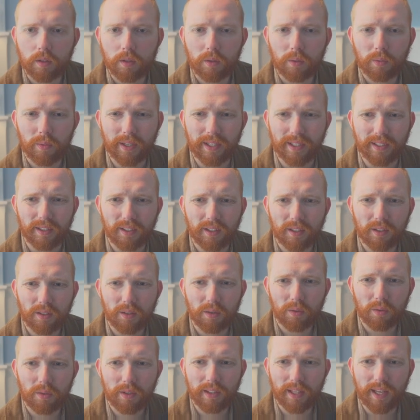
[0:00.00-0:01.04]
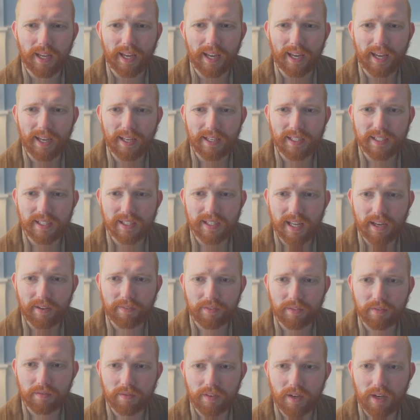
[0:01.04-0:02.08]
Wait, where the hell is
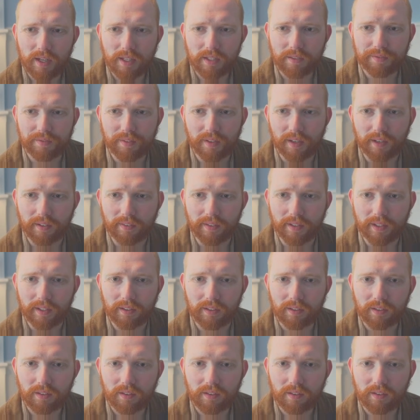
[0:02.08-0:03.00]
left and right defined then?